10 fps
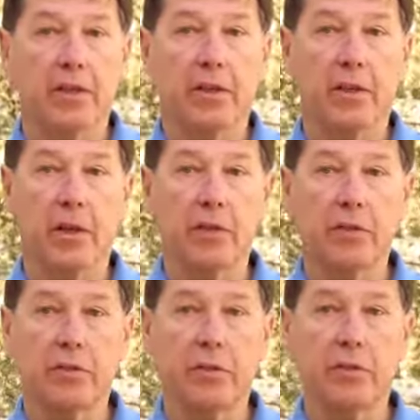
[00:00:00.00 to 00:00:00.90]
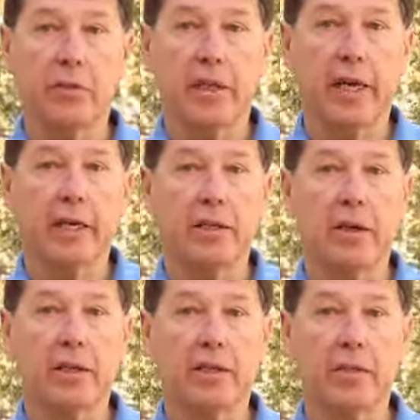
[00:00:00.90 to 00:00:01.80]
You can also use the
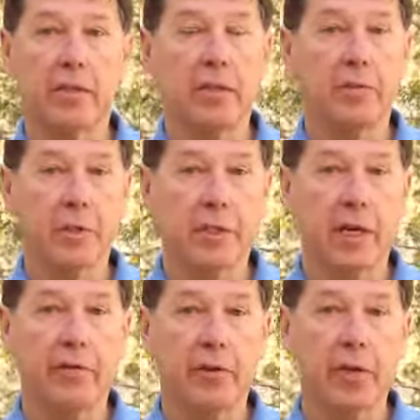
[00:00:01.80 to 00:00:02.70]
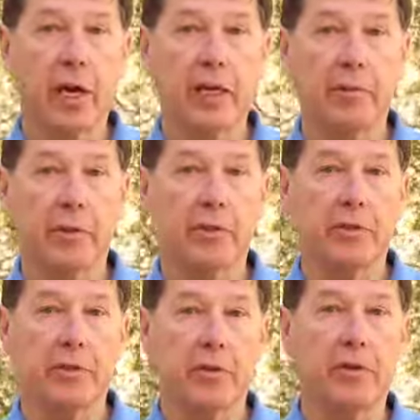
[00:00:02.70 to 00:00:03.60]
cataloging system to save your documents
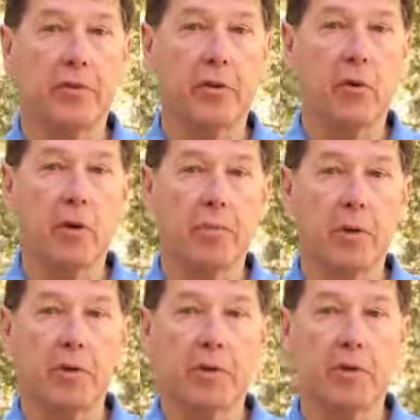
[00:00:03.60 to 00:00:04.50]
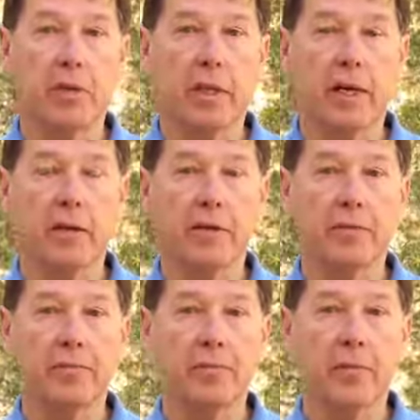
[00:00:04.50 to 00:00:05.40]
to a server or a personal cloud.
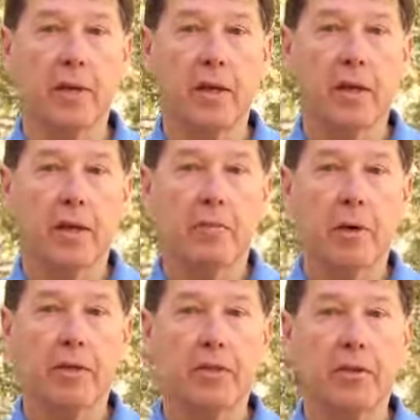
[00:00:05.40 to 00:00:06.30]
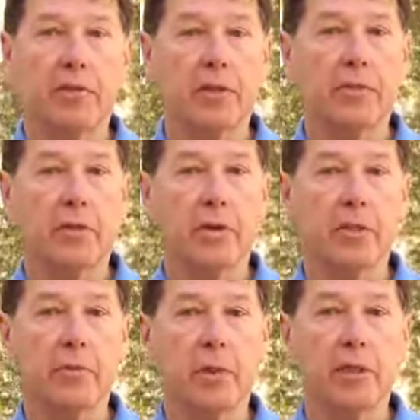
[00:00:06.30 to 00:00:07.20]
Part two of this
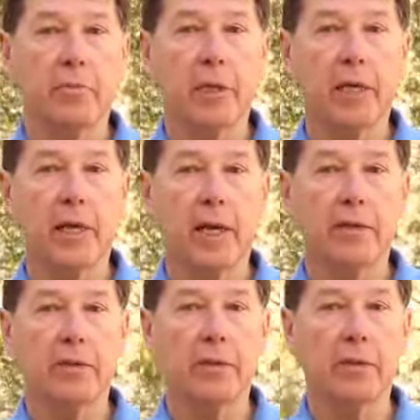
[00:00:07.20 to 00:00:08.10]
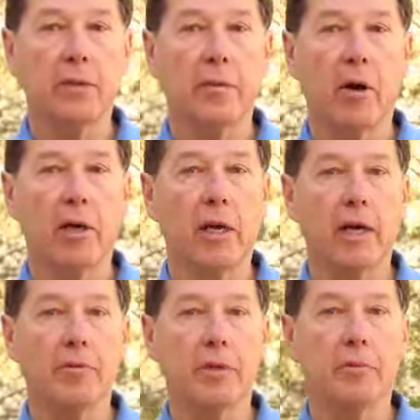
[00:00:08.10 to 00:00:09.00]
series will explain how the system
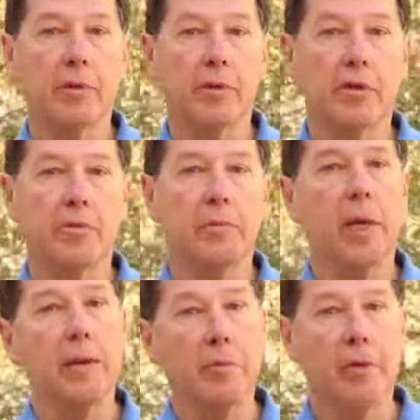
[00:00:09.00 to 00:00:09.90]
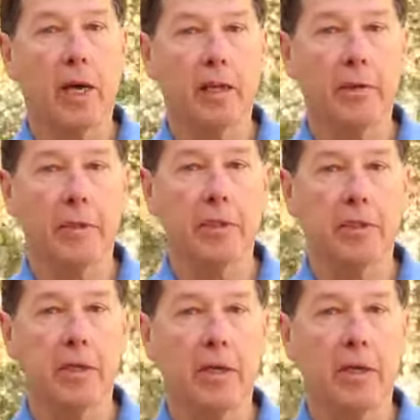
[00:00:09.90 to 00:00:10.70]
archives and preserves paper documents.